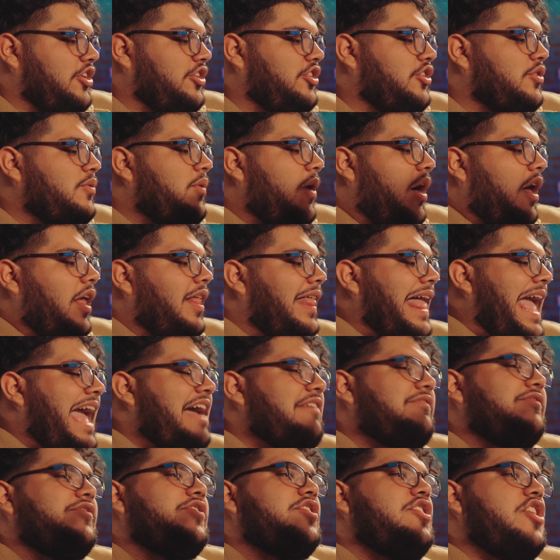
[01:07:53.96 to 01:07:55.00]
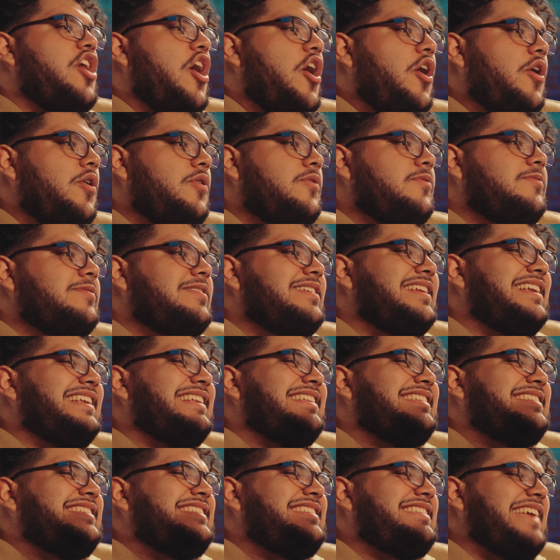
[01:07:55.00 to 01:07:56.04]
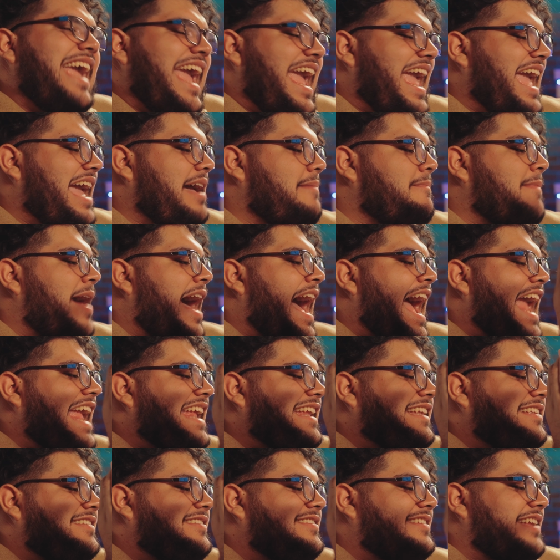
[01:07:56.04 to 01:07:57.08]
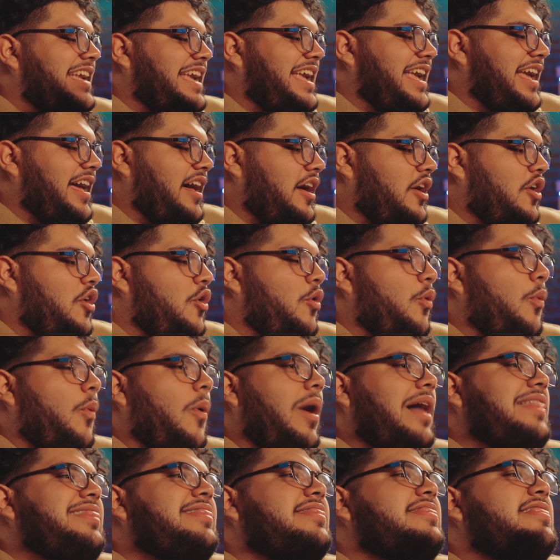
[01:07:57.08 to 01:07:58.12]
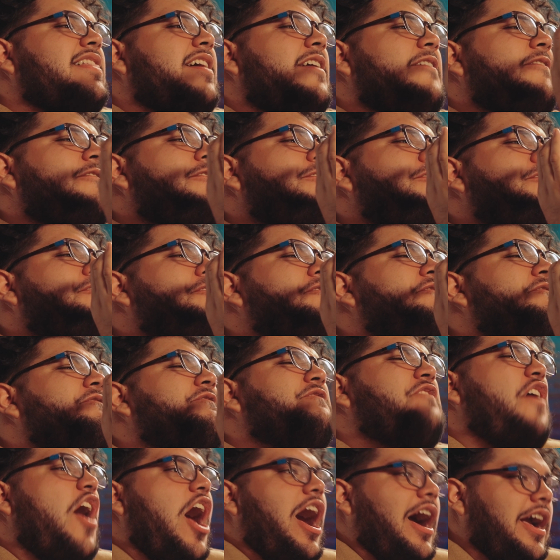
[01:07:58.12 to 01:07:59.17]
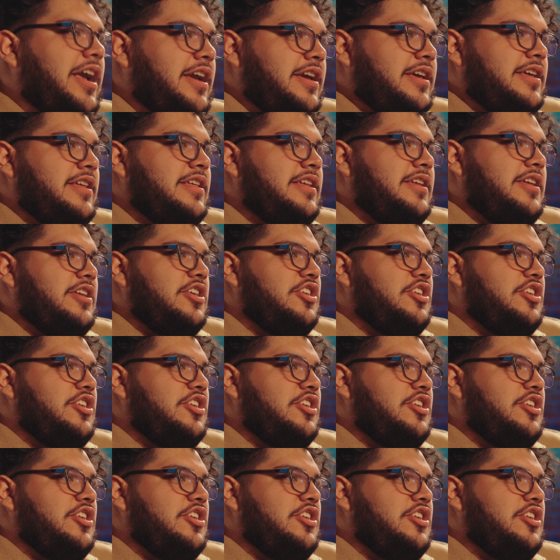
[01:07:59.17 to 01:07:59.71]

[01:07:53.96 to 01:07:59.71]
You all have no damn idea what the fuck